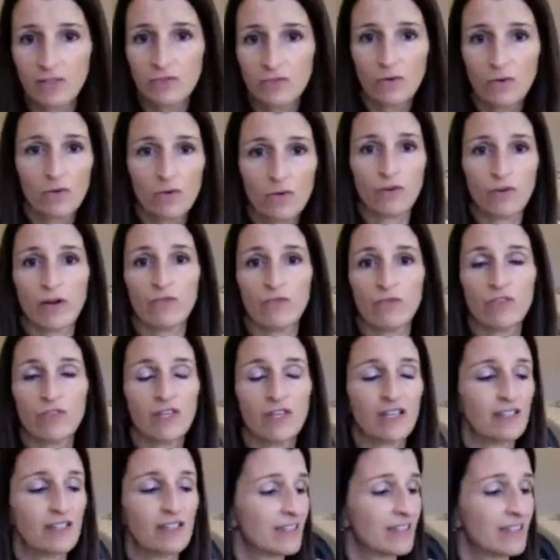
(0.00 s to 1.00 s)
over everything,
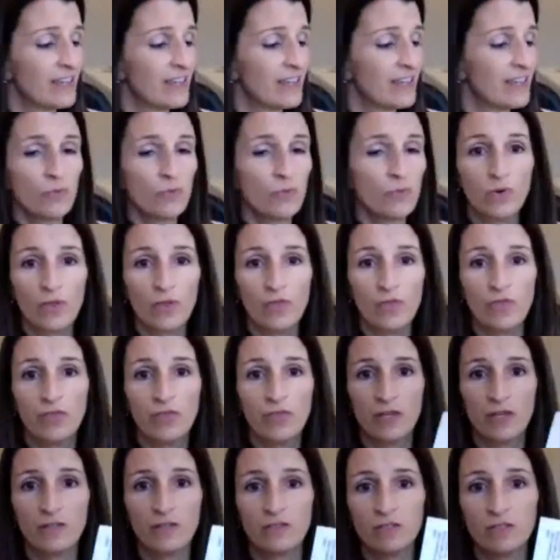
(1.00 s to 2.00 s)
because even with
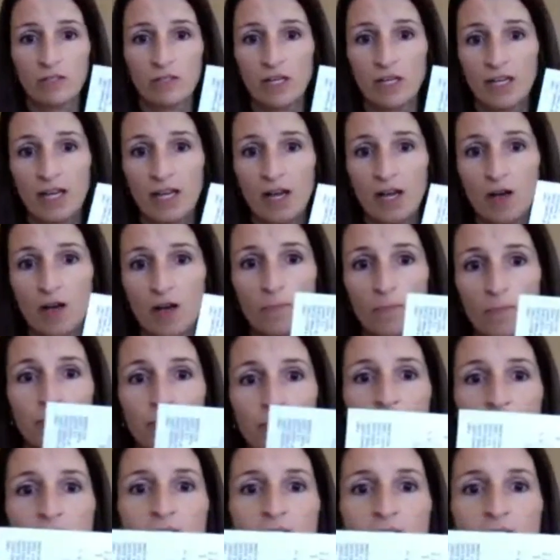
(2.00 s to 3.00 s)
this layout,
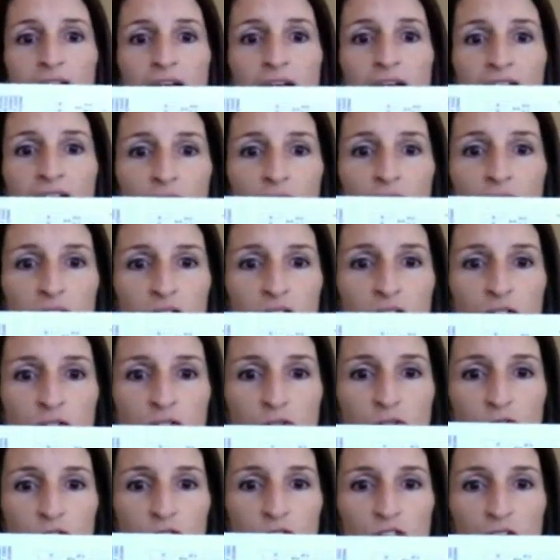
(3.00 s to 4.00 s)
and I have my 2
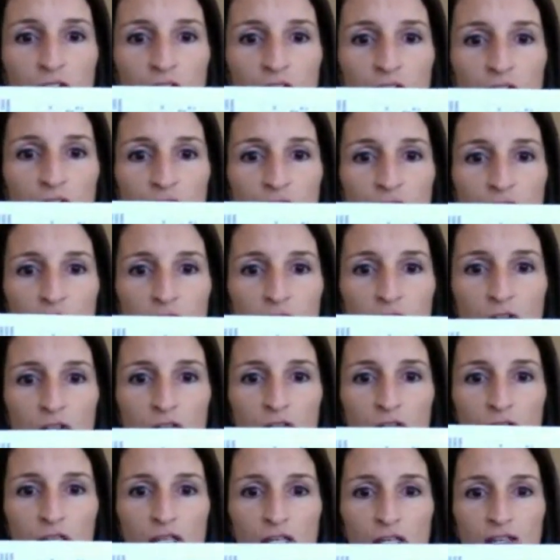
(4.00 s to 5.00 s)
chairs
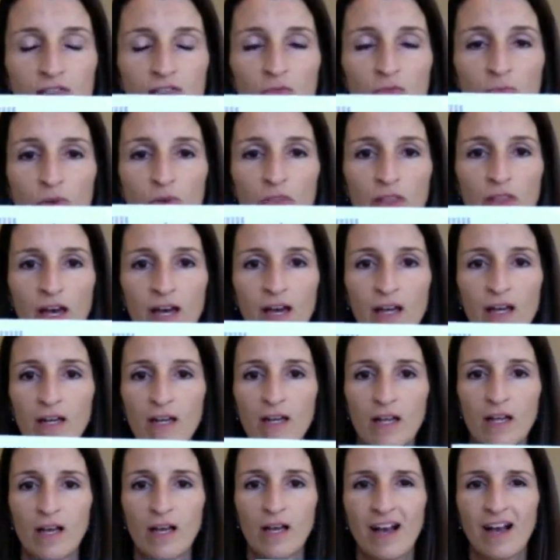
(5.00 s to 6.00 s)
here, even with that,
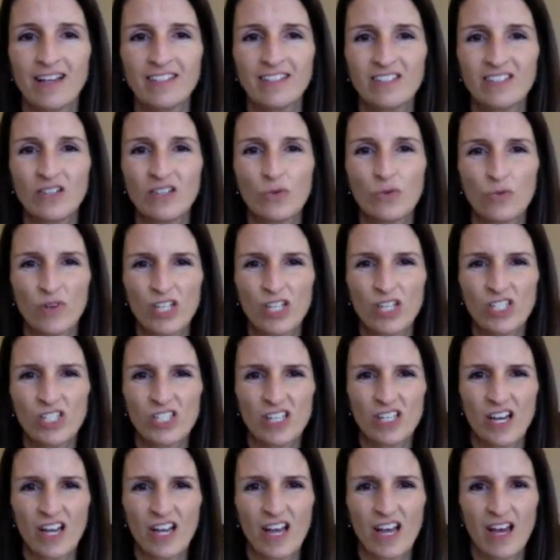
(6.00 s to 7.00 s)
I still wish
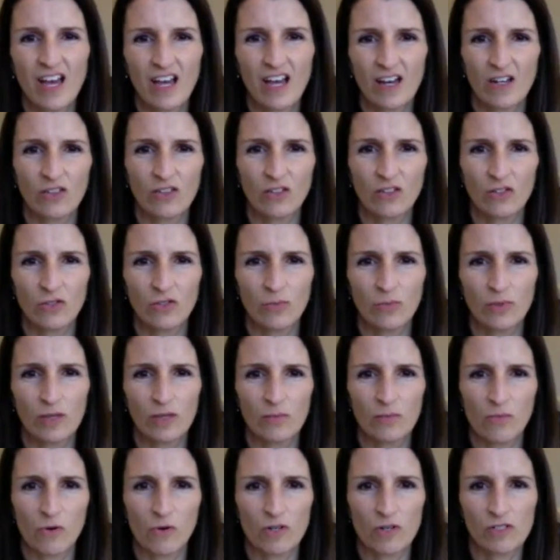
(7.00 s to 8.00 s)
I had a little bit
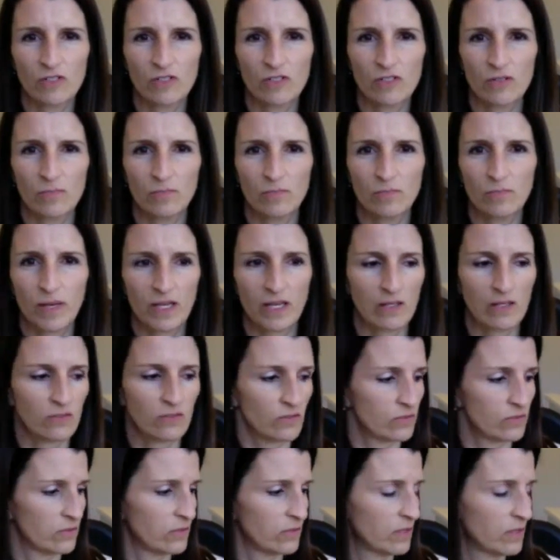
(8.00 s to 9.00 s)
more
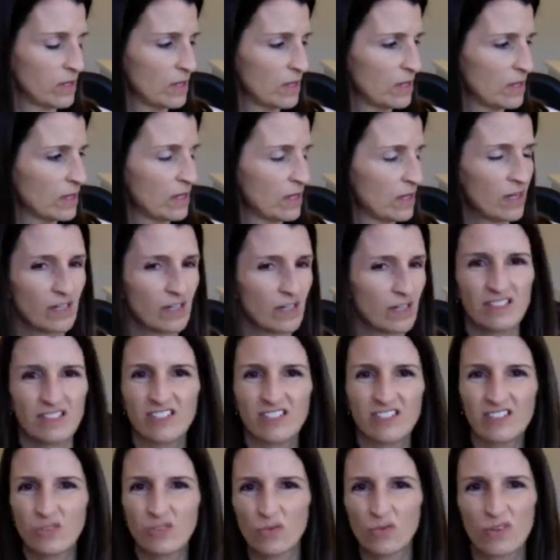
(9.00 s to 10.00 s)
space to
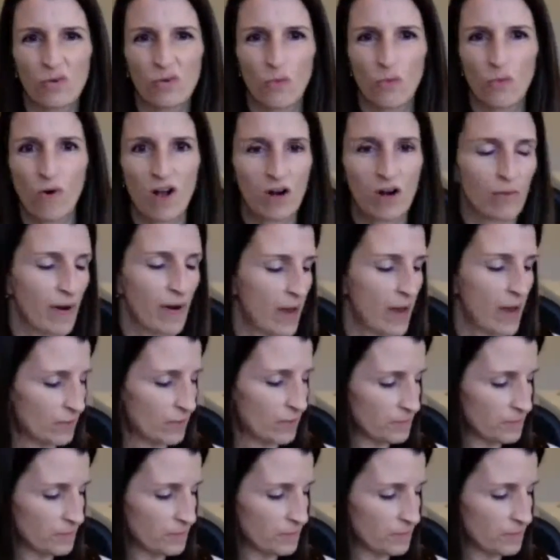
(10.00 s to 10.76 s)
just sort of walk around.